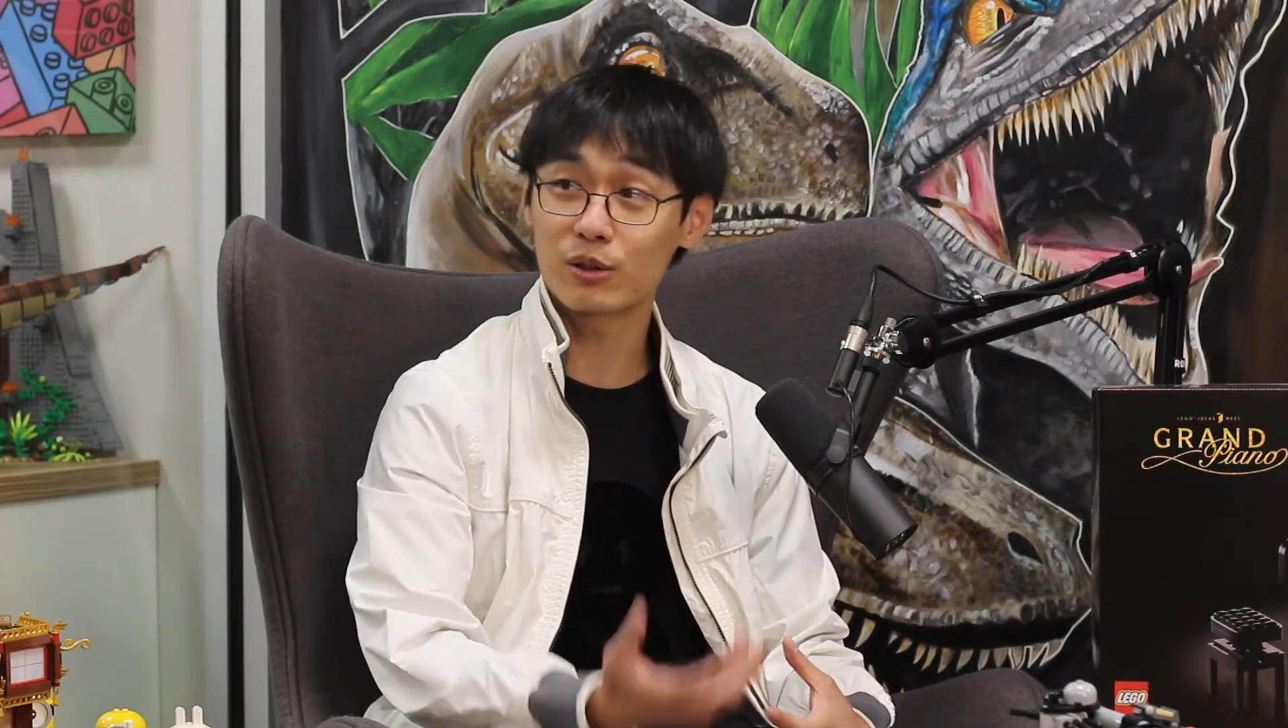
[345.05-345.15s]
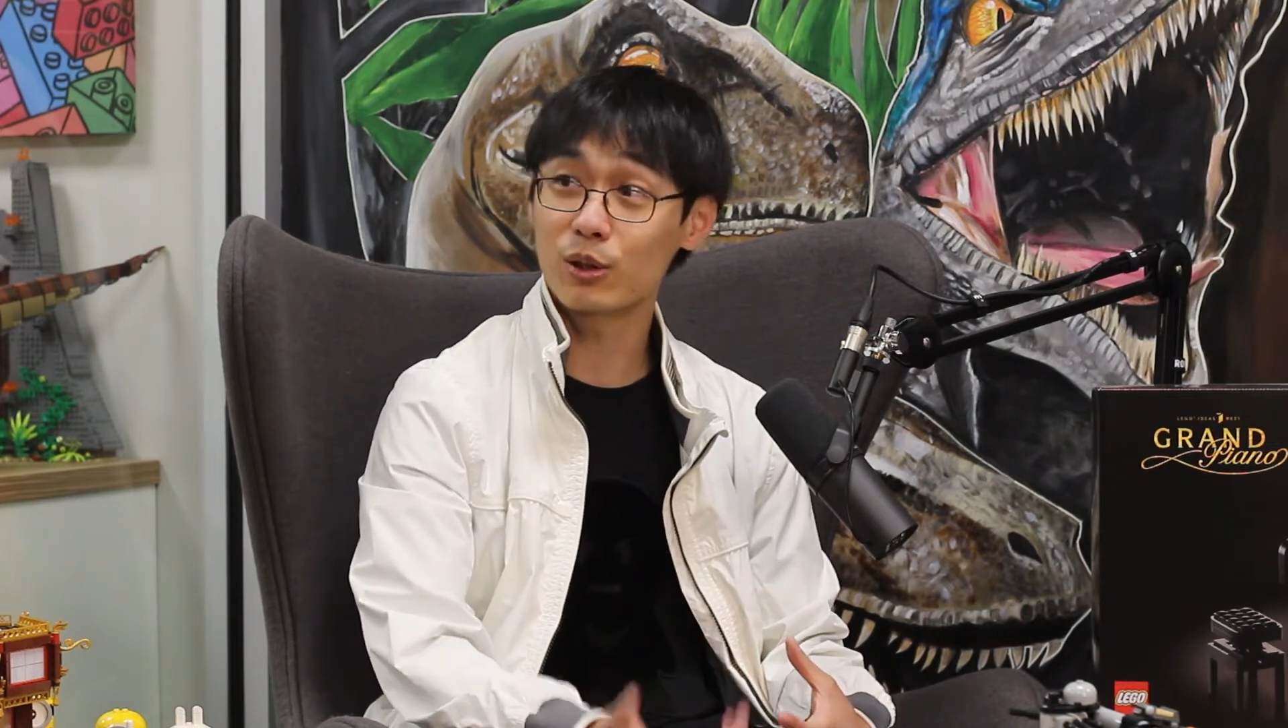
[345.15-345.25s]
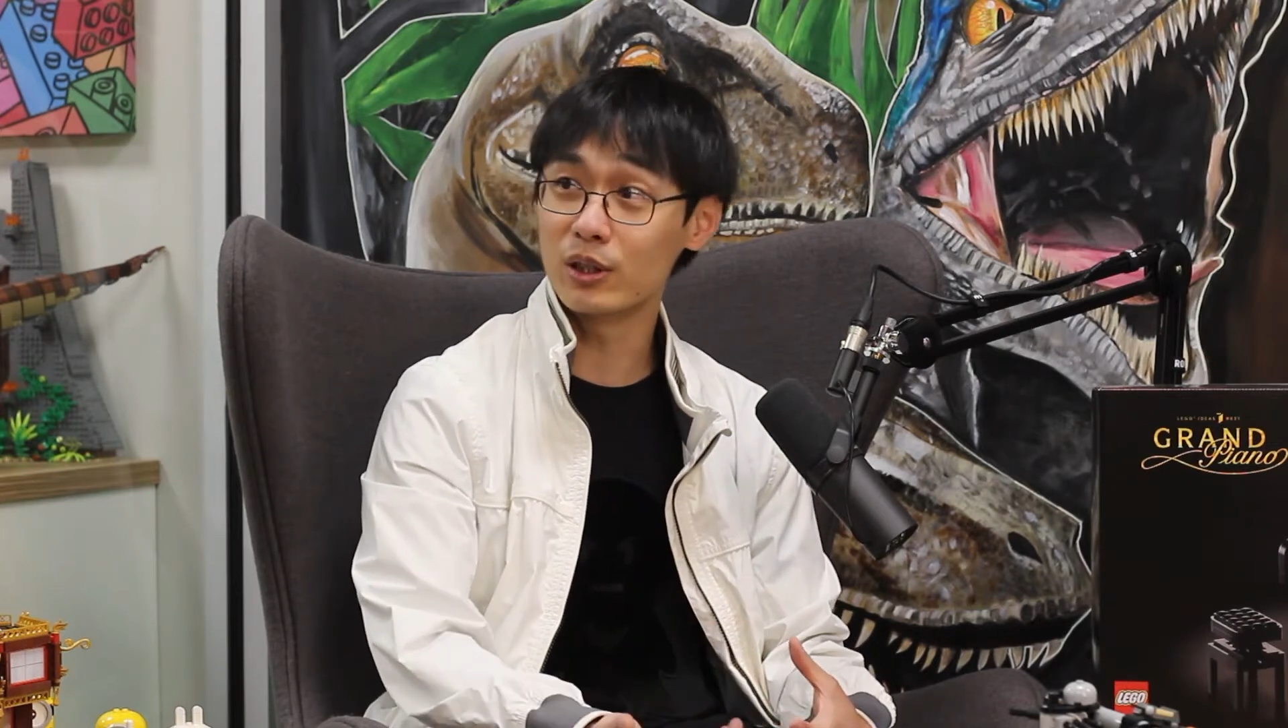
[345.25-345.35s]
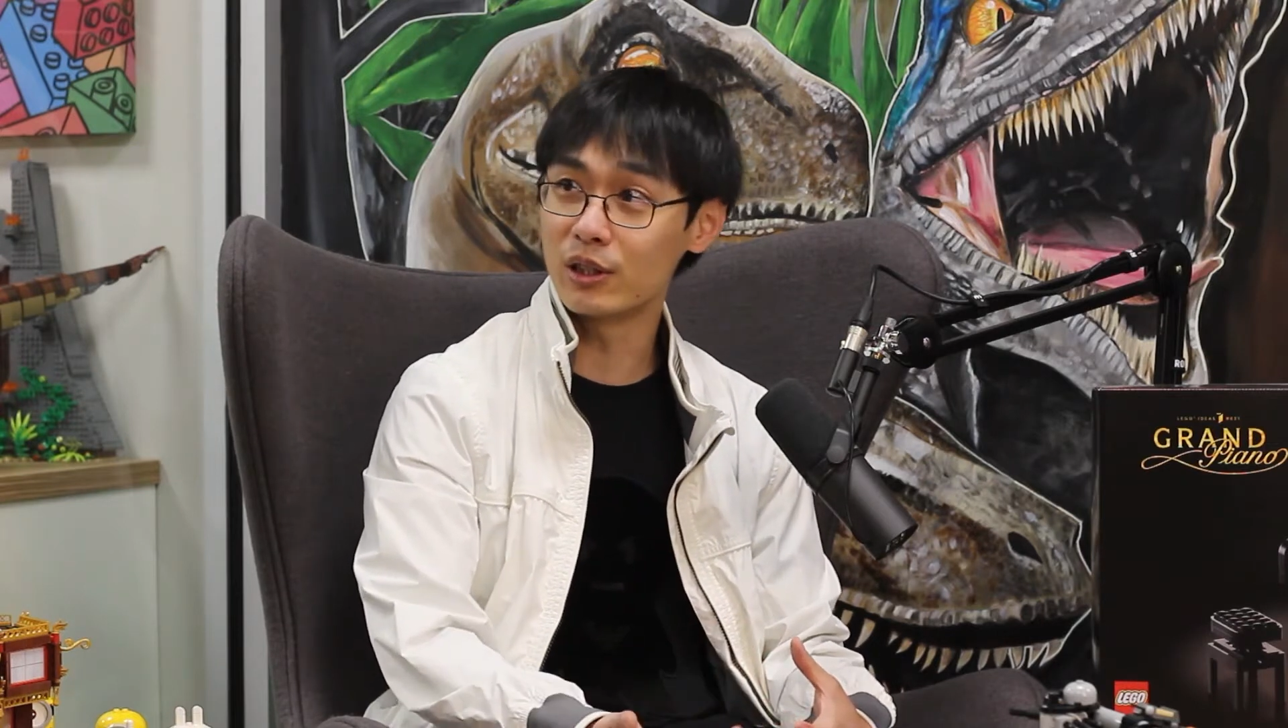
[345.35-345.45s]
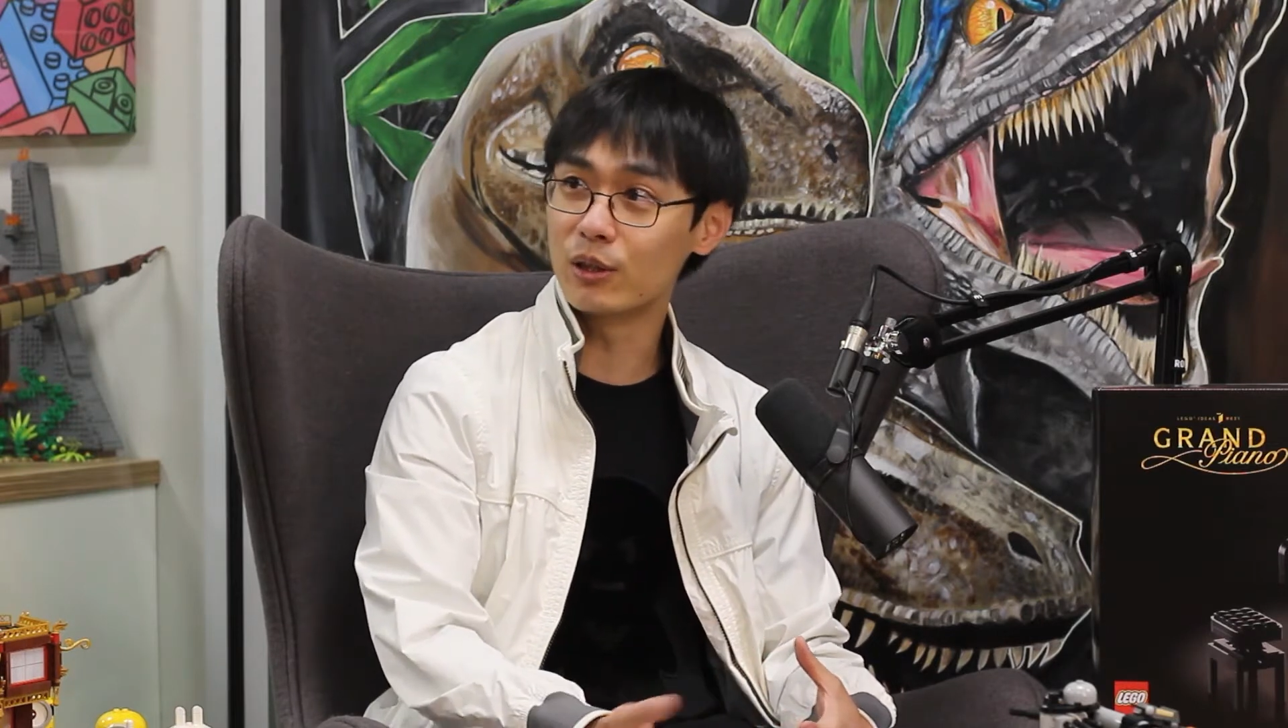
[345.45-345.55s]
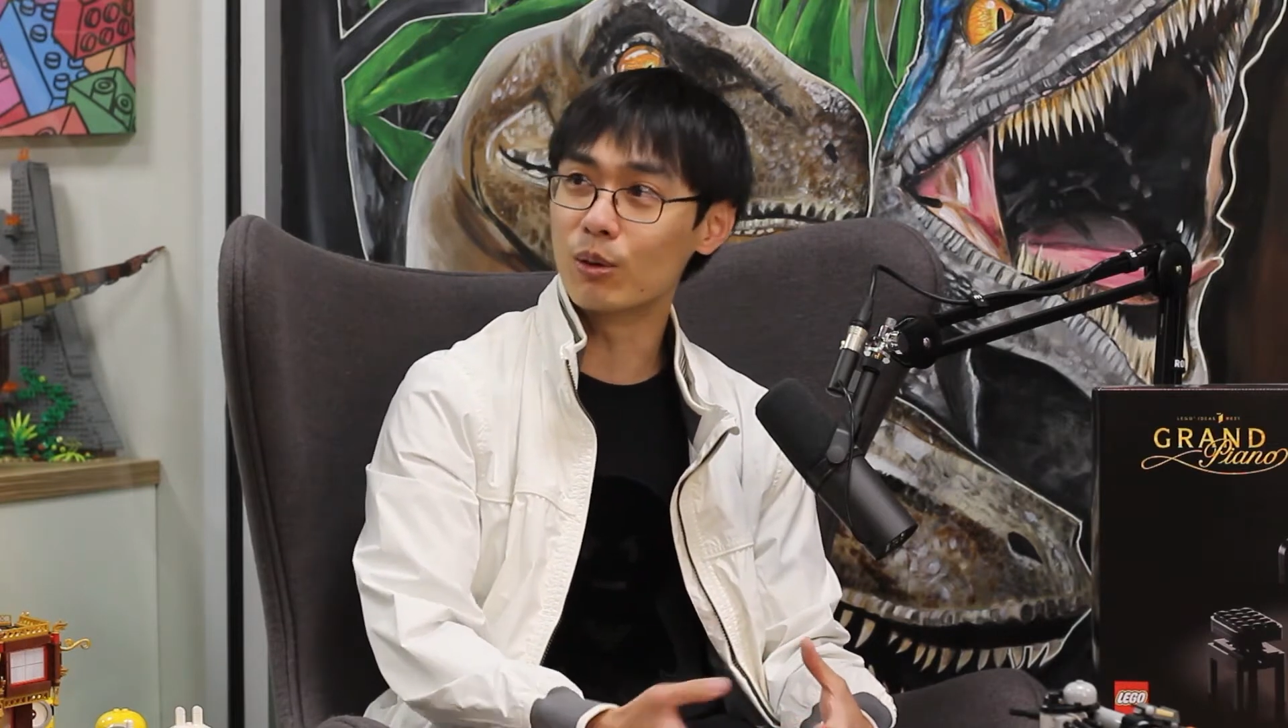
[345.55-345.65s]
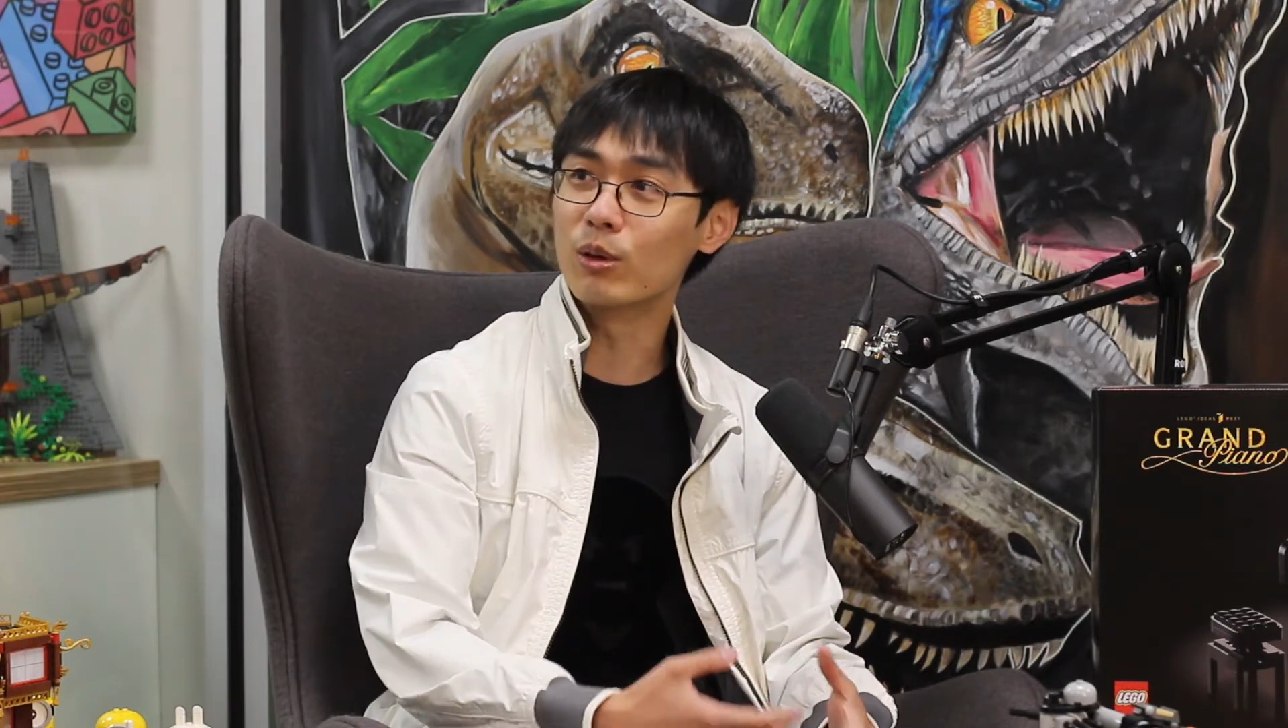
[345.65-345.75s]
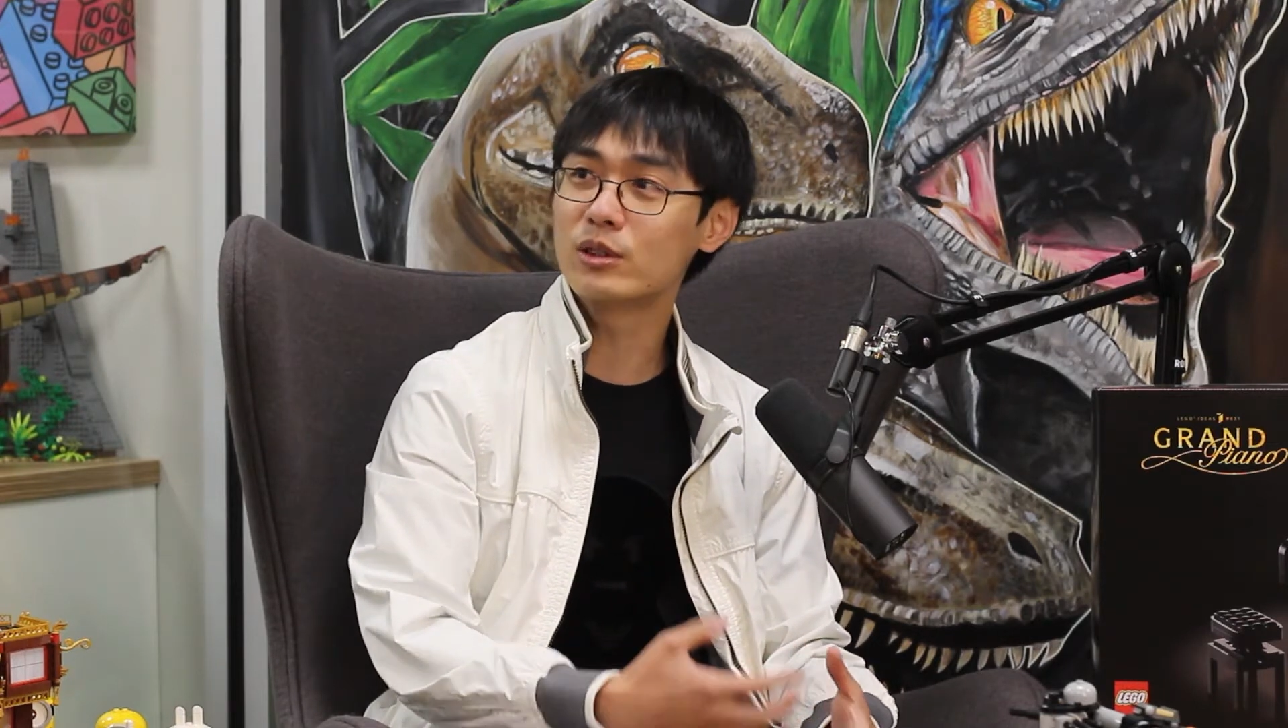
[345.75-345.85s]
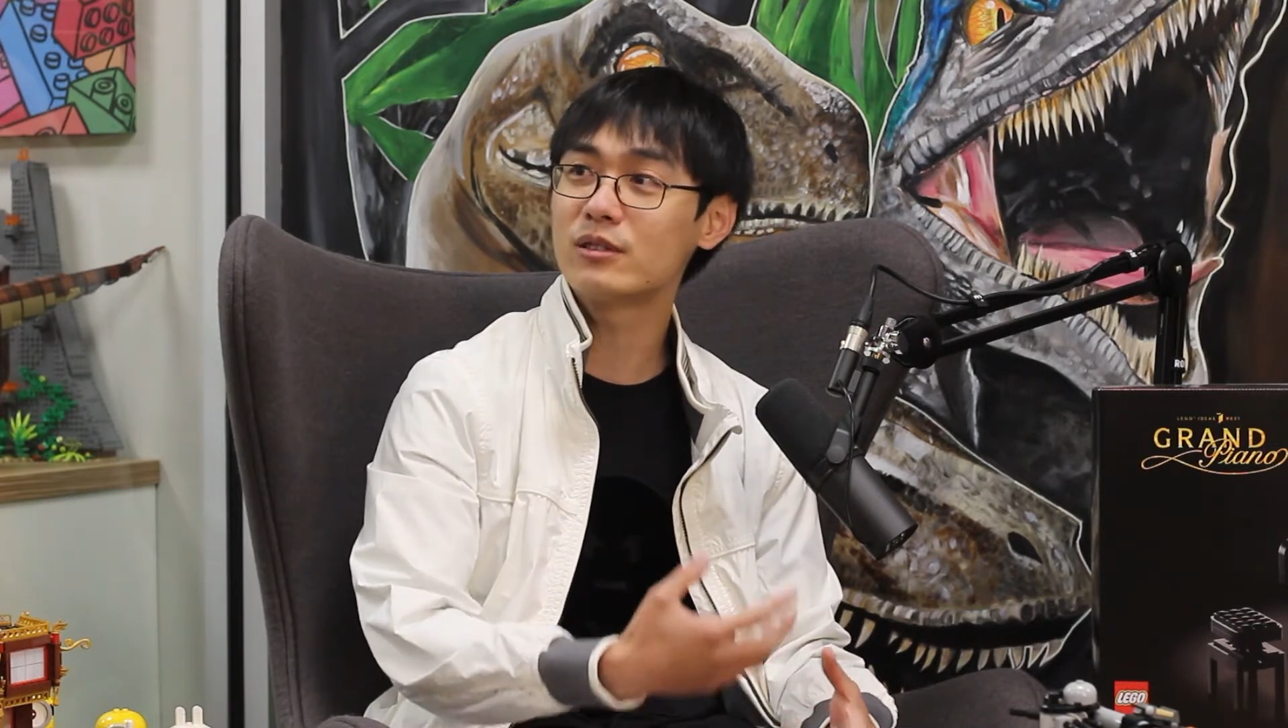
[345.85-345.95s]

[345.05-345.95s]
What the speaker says: quality or